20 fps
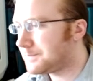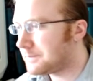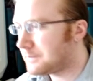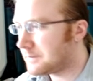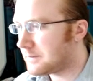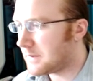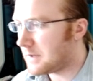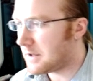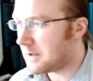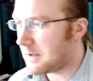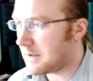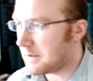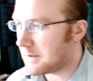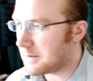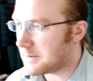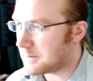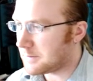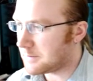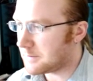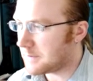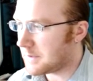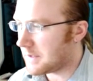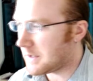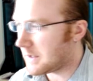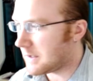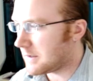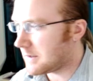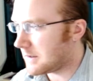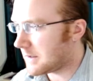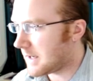There you go. And then
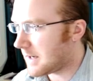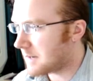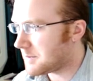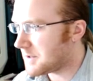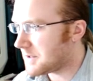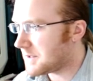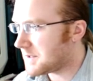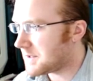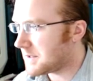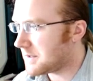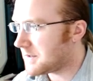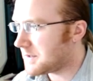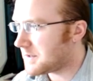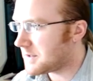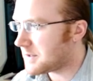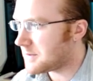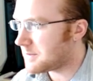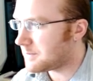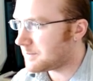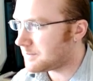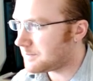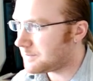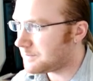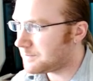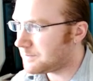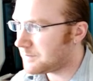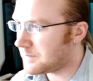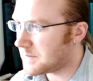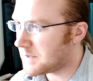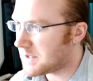I'll capture the single stone.
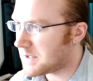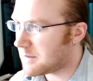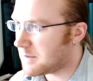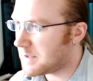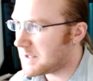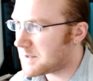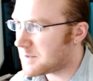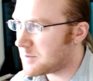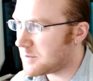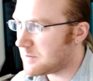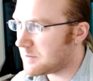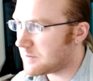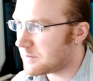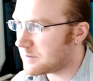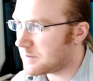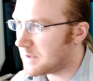Is that the biggest move?